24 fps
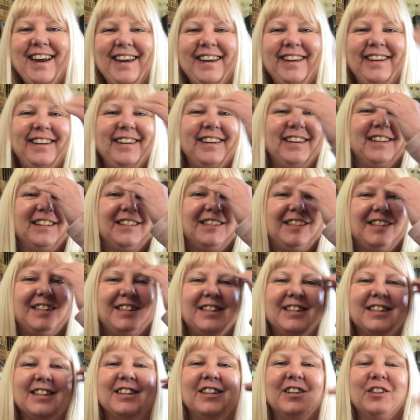it is
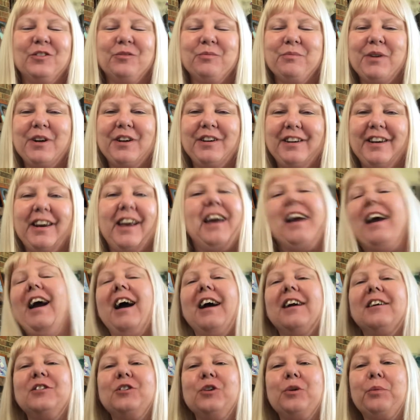still Monday,
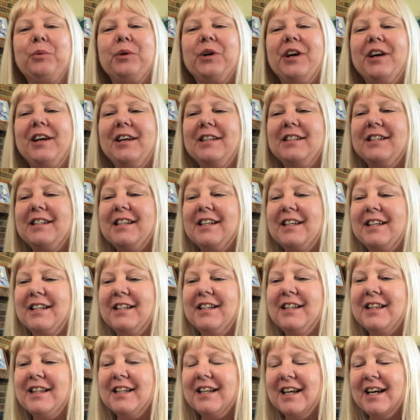October
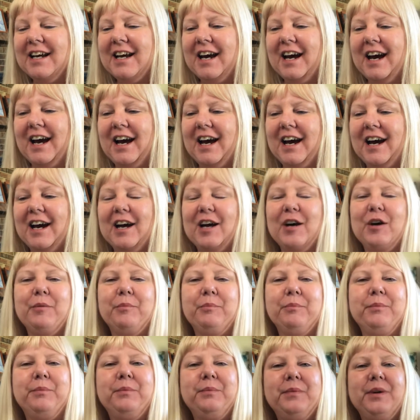18th.
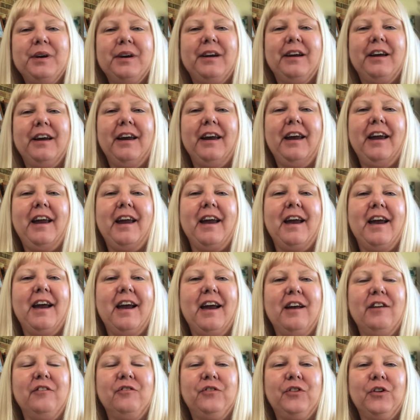Um,
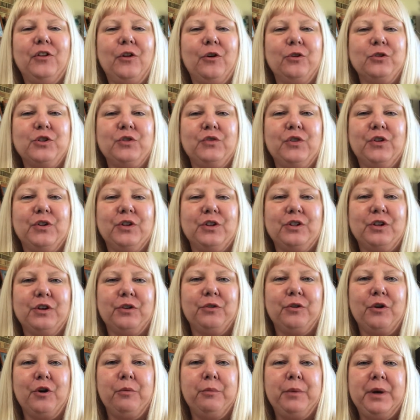and for those of you that don't
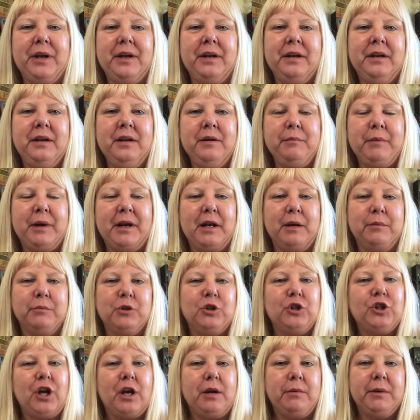know me, my name's
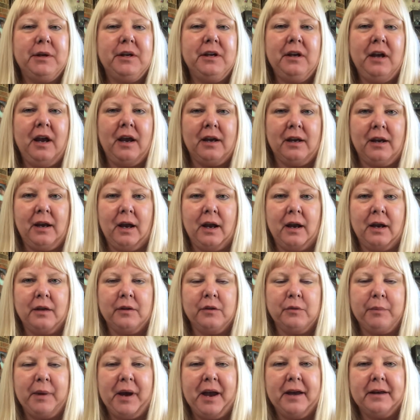Jamie, aka The
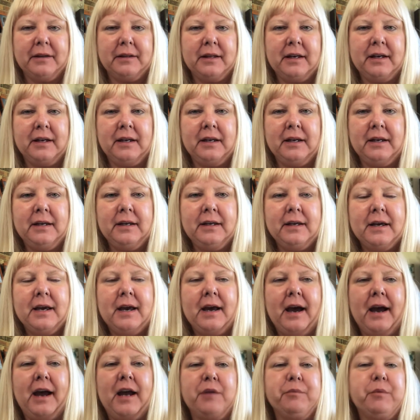Bag Lady.
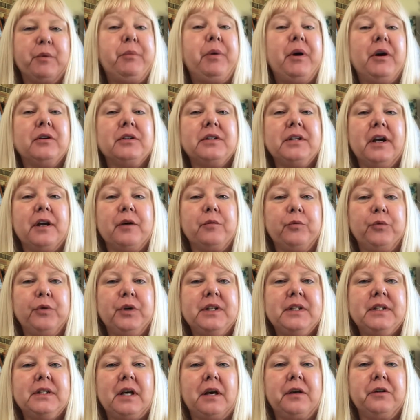I am a part-time
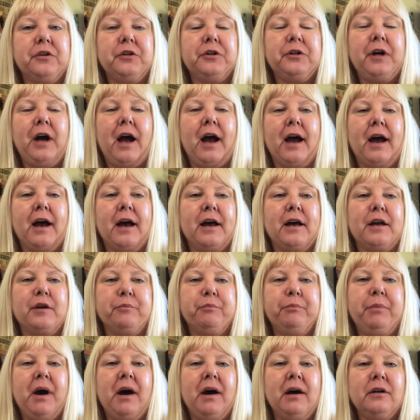reseller on
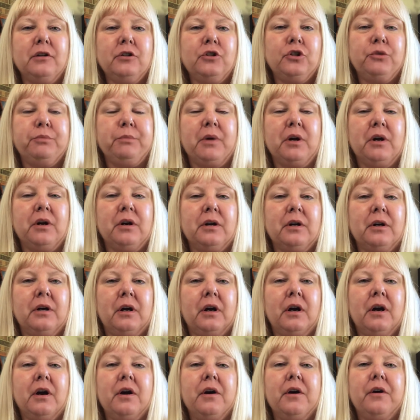Poshmark,
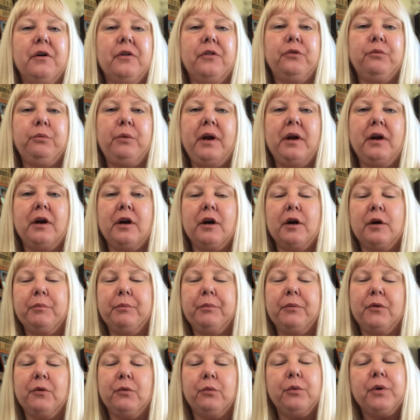
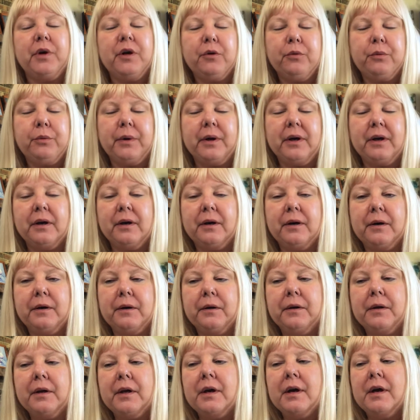ThredUp, The
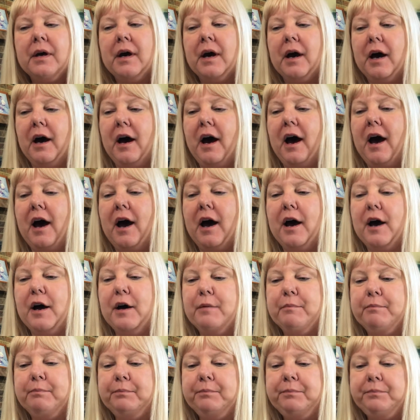RealReal,
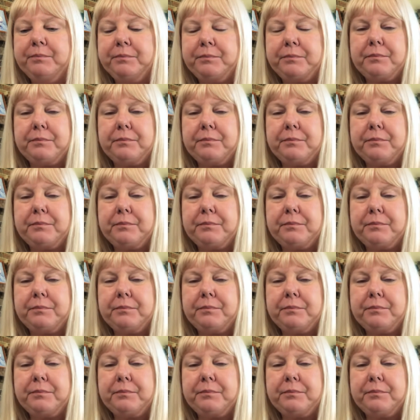um,